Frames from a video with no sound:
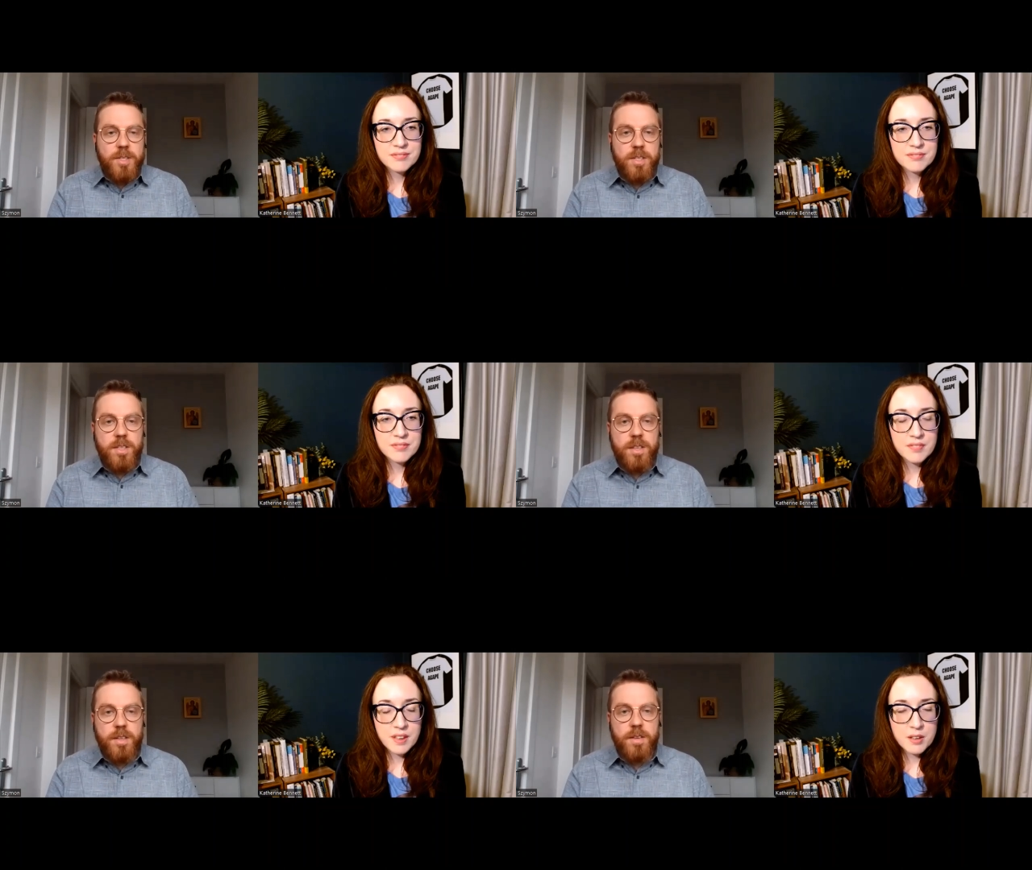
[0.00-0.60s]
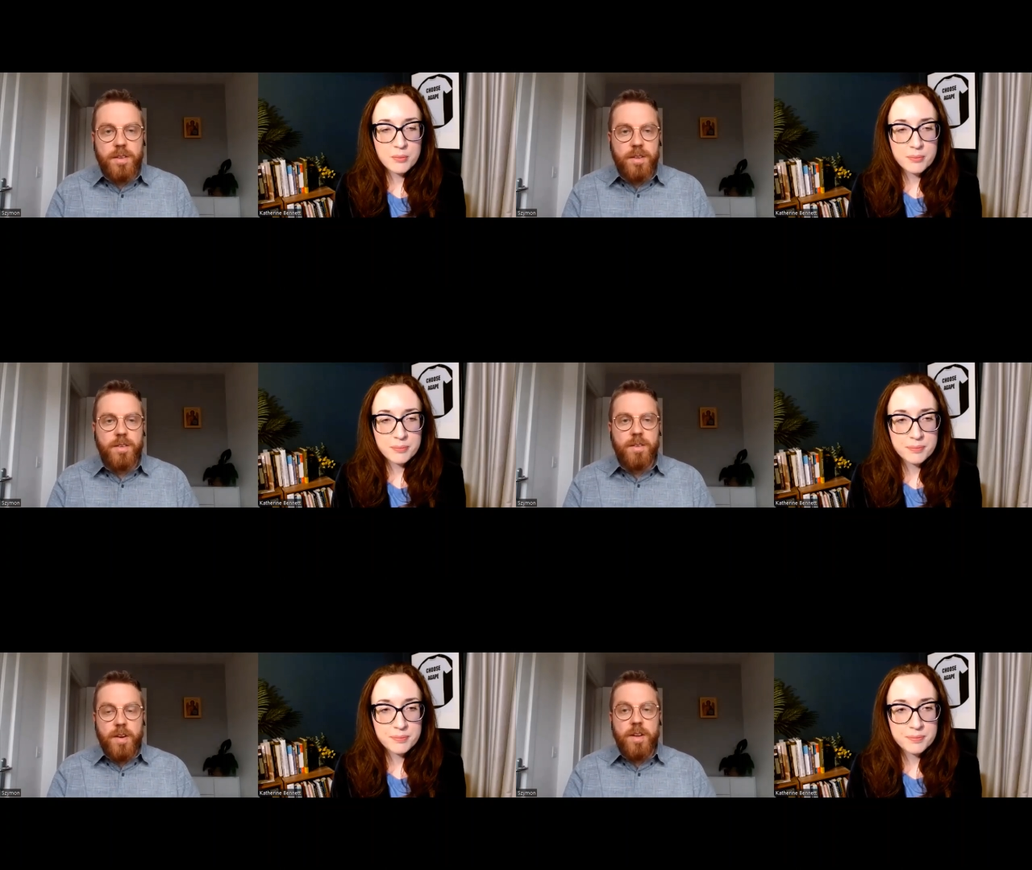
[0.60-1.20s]
Speaker 1: right, which yeah. is uh,
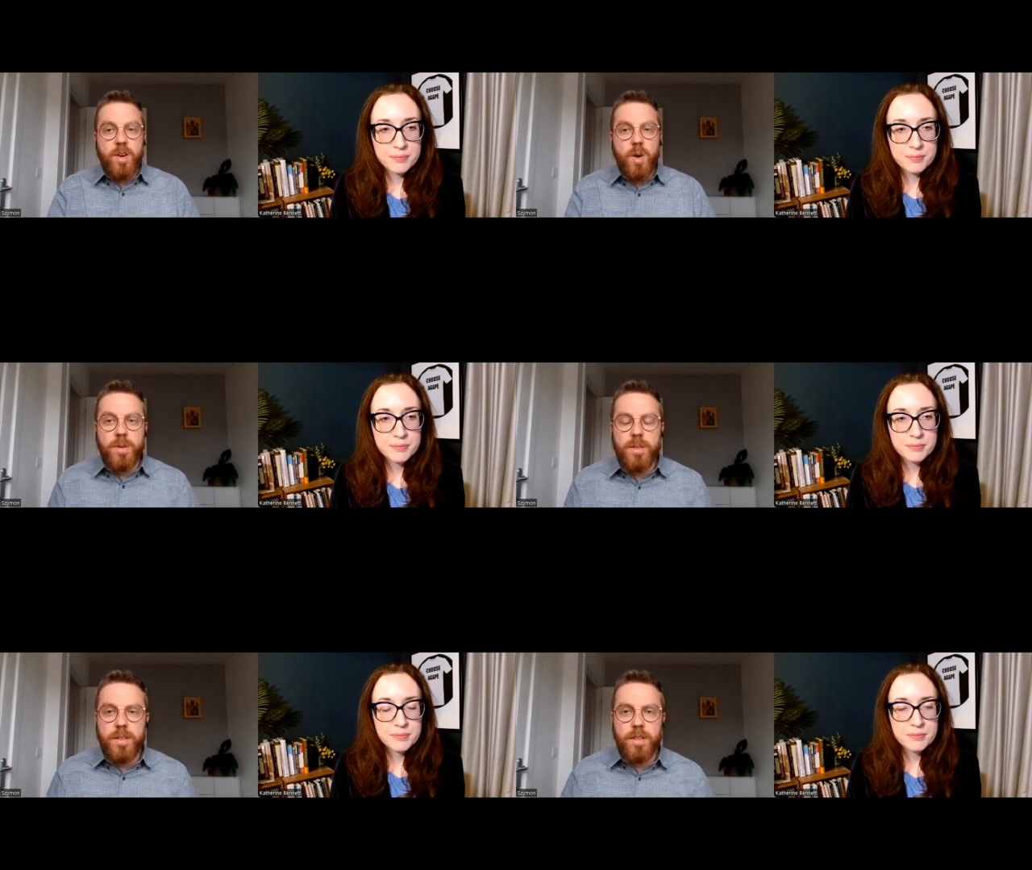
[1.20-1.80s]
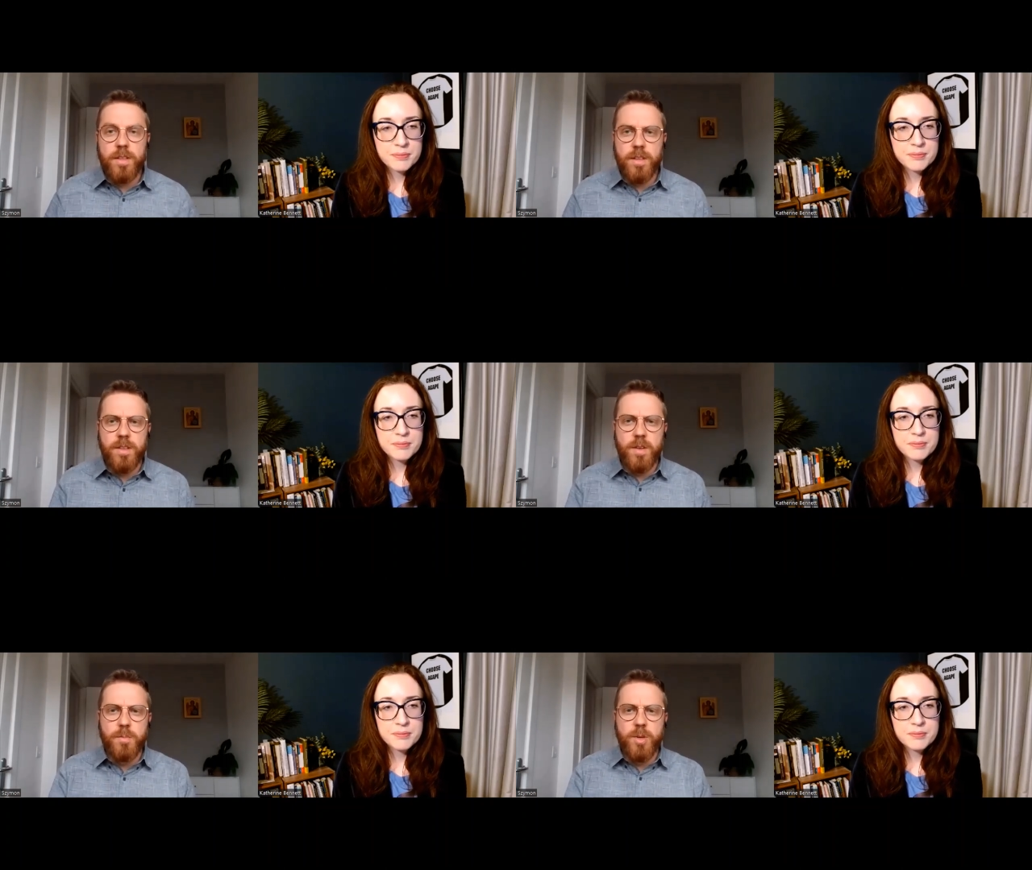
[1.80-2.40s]
very common in,
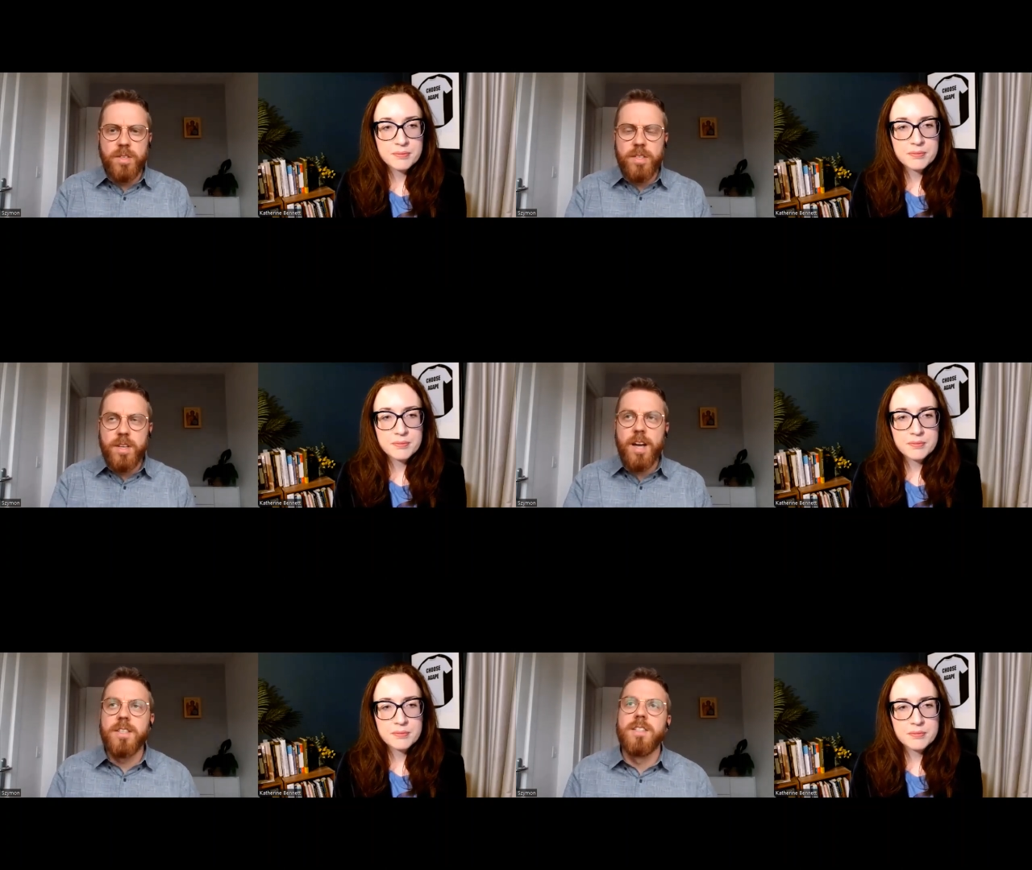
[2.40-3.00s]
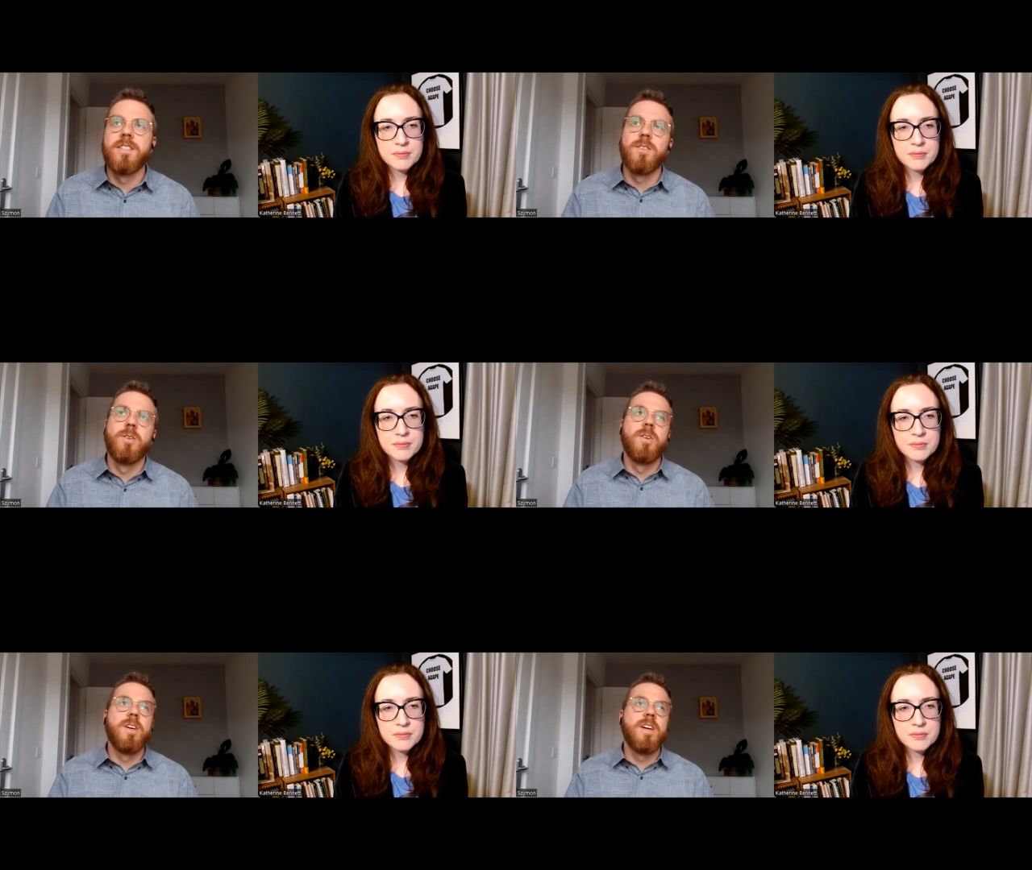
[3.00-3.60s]
the, in modern discussions,
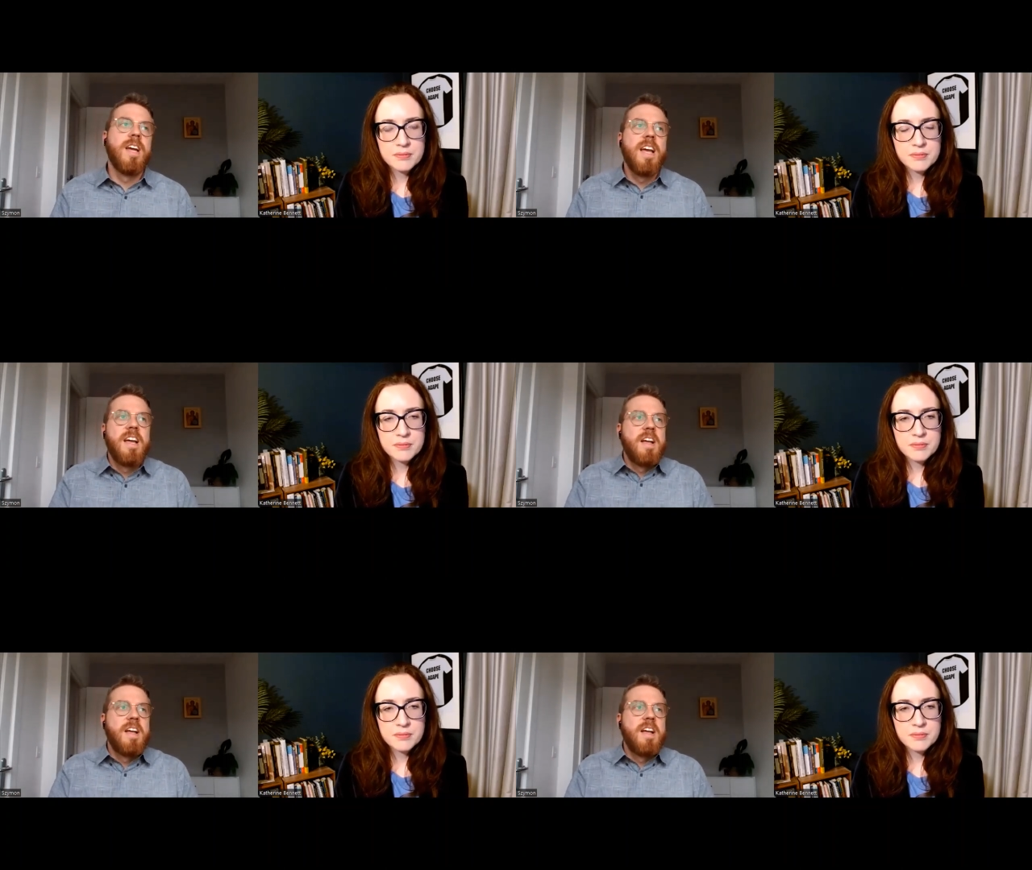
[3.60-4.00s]
or